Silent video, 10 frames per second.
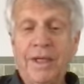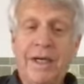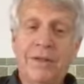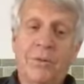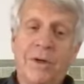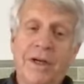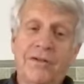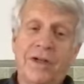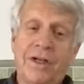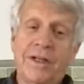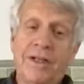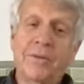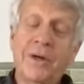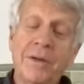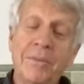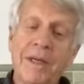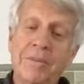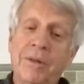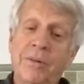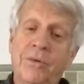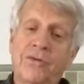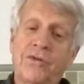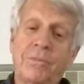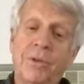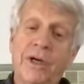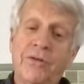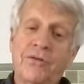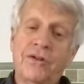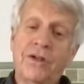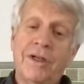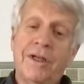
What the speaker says: had the wise idea, well, maybe it will suppress